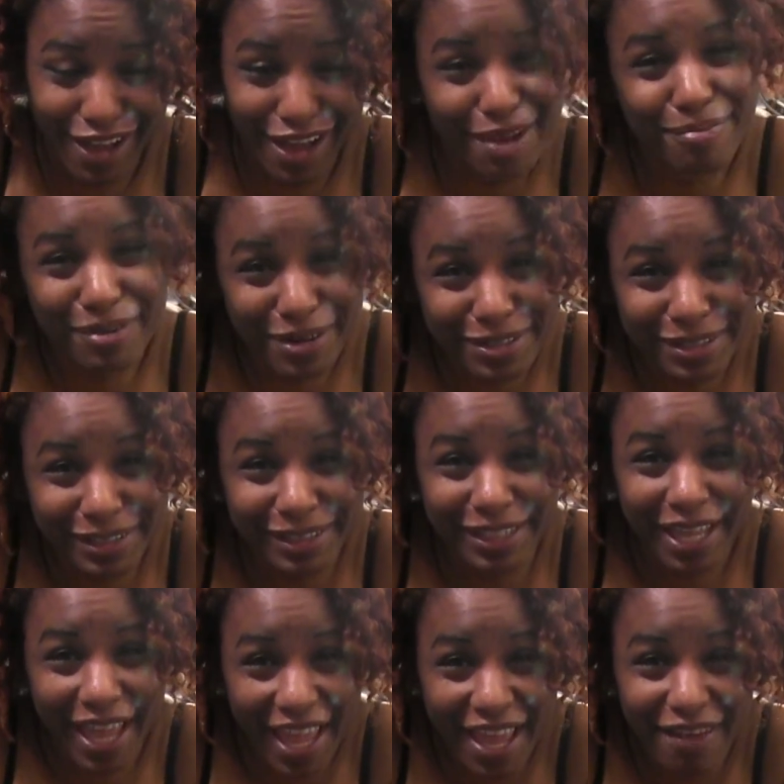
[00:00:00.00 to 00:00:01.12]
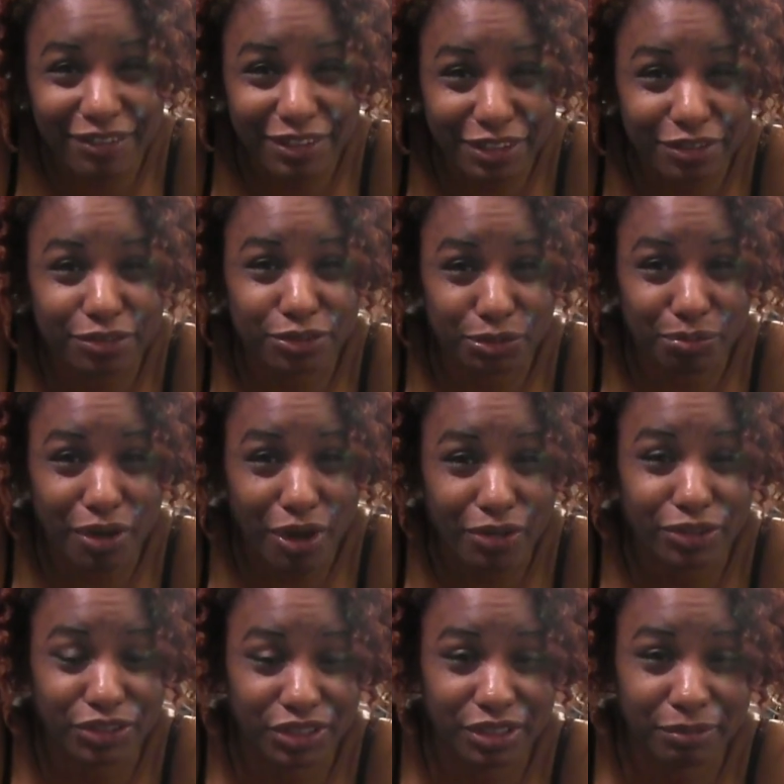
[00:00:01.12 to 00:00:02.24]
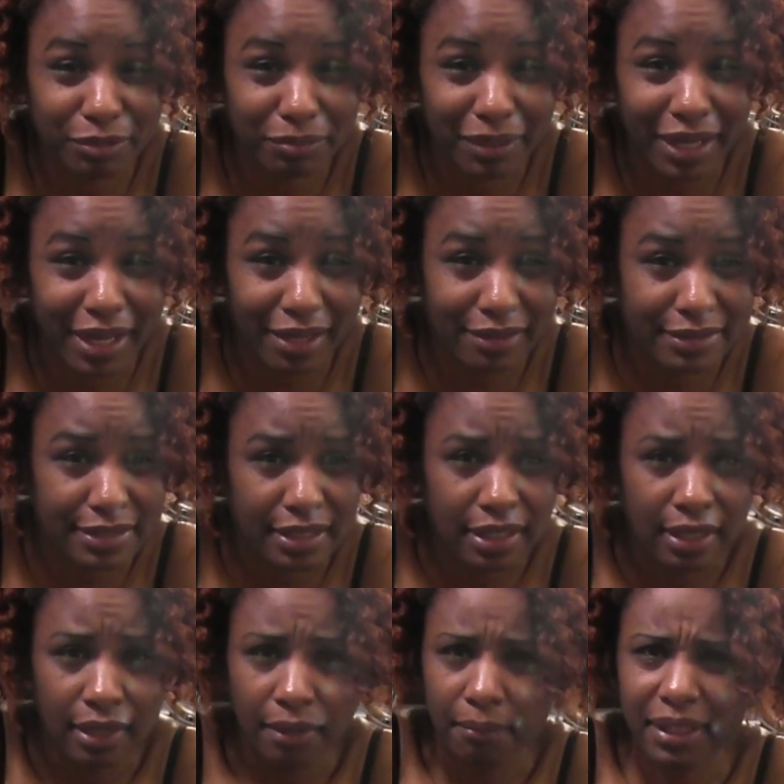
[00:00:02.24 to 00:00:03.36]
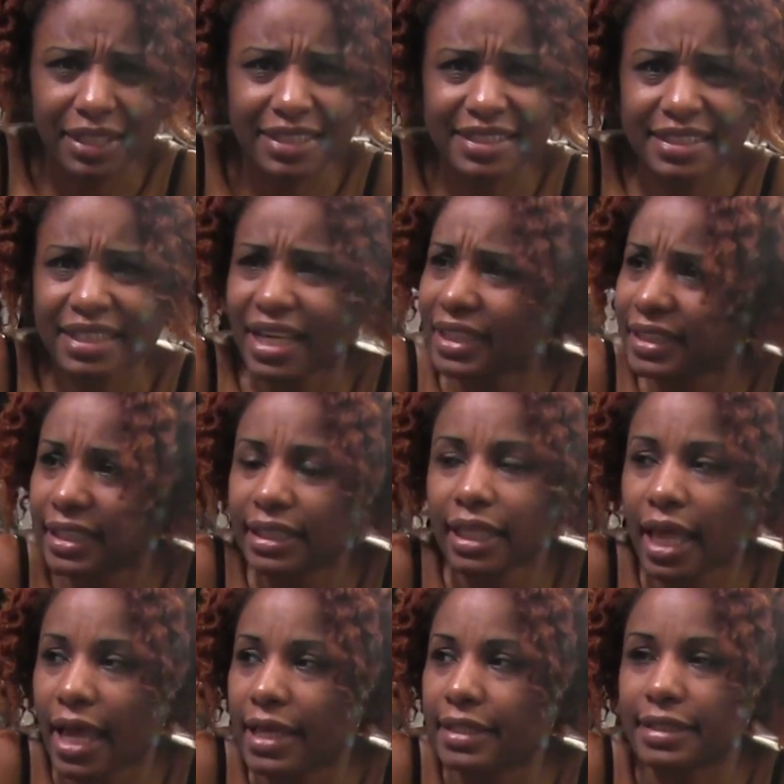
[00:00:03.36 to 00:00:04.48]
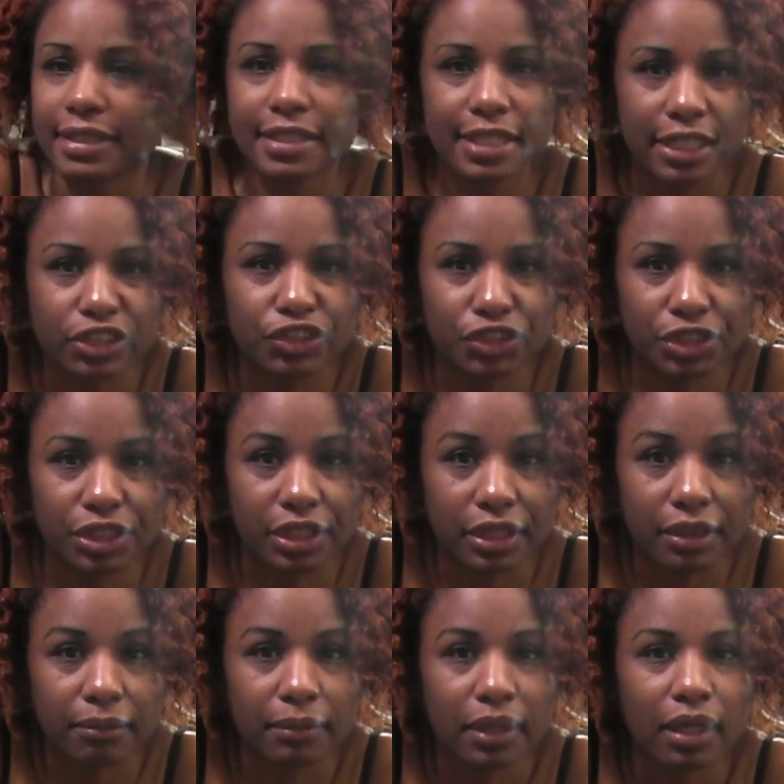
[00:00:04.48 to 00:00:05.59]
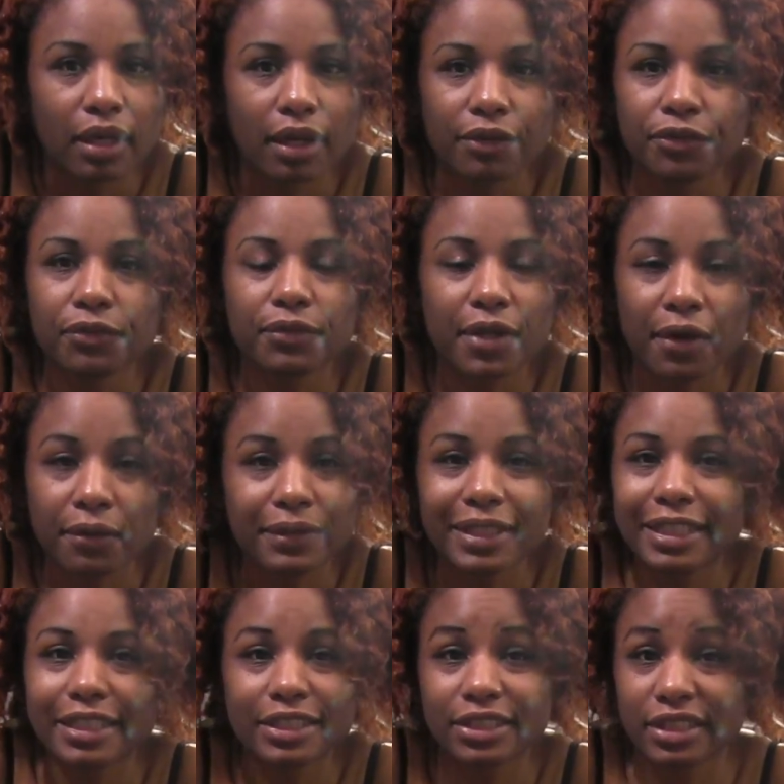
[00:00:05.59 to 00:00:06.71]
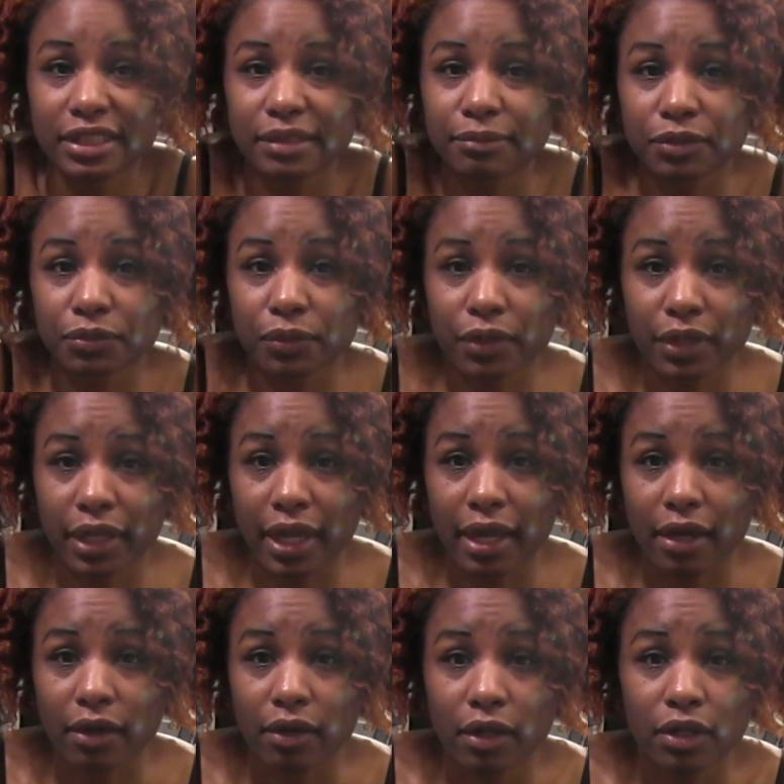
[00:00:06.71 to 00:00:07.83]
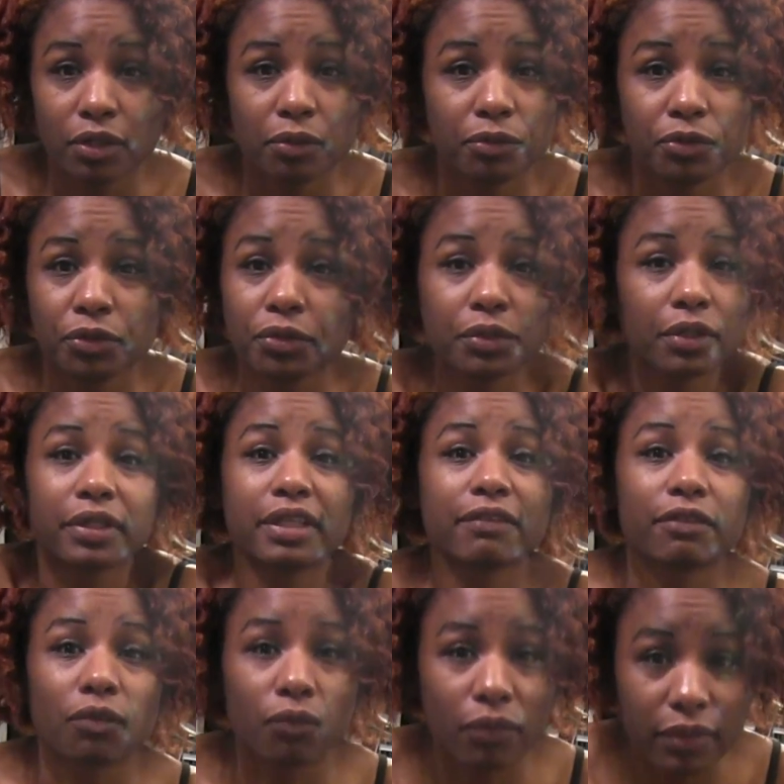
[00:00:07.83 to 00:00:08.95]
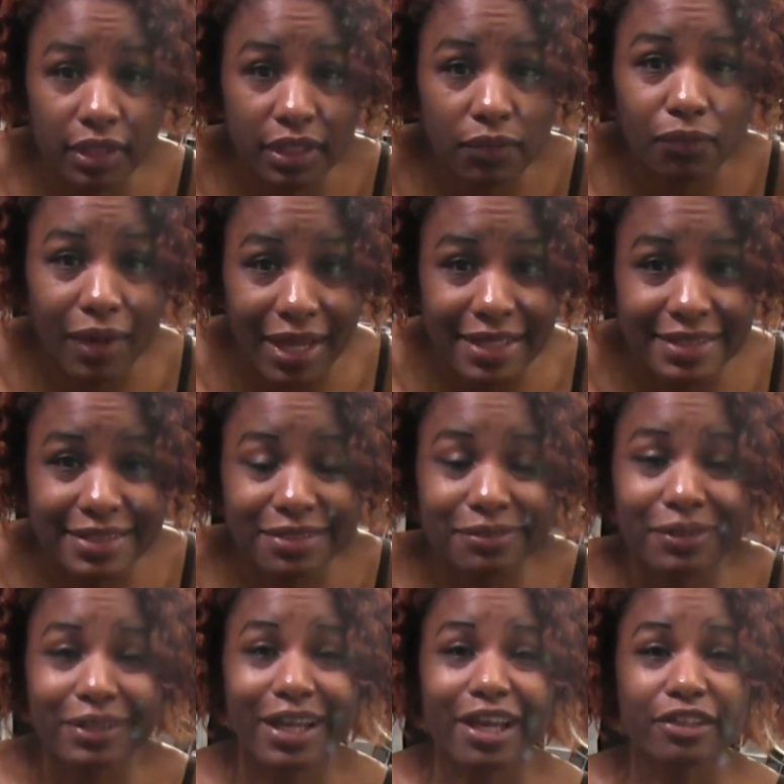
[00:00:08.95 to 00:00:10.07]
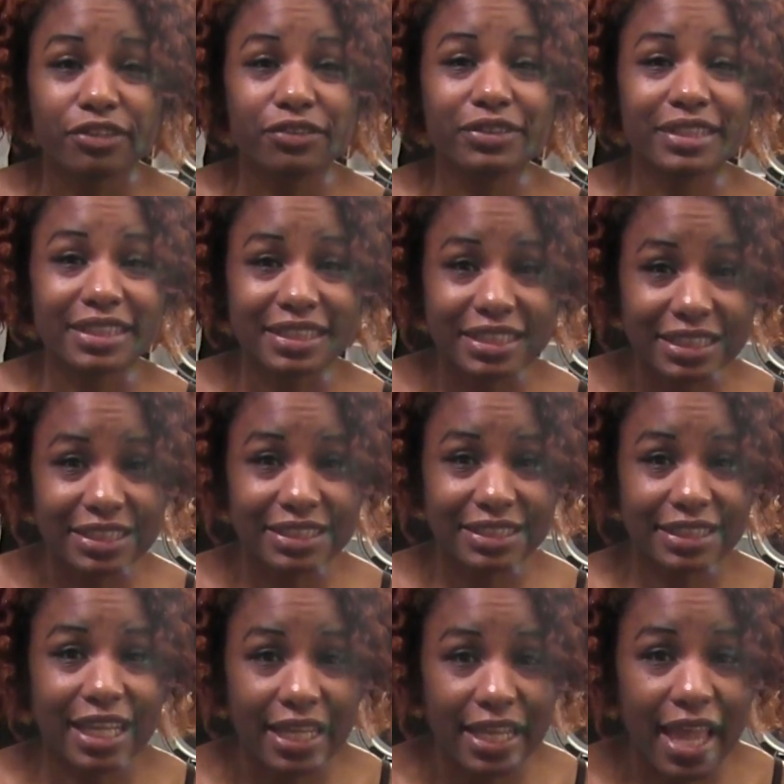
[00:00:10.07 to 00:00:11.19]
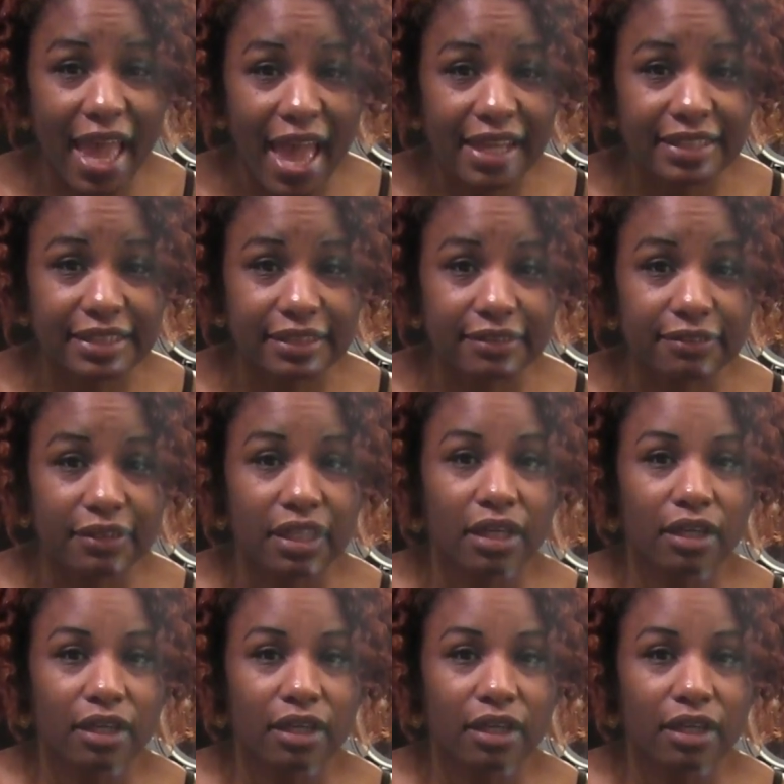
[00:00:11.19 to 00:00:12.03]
I personally have a little small gym in my house, but it's nothing like the gym. You don't need a gym to work out. You don't even need weights to work out. You just need to stay active.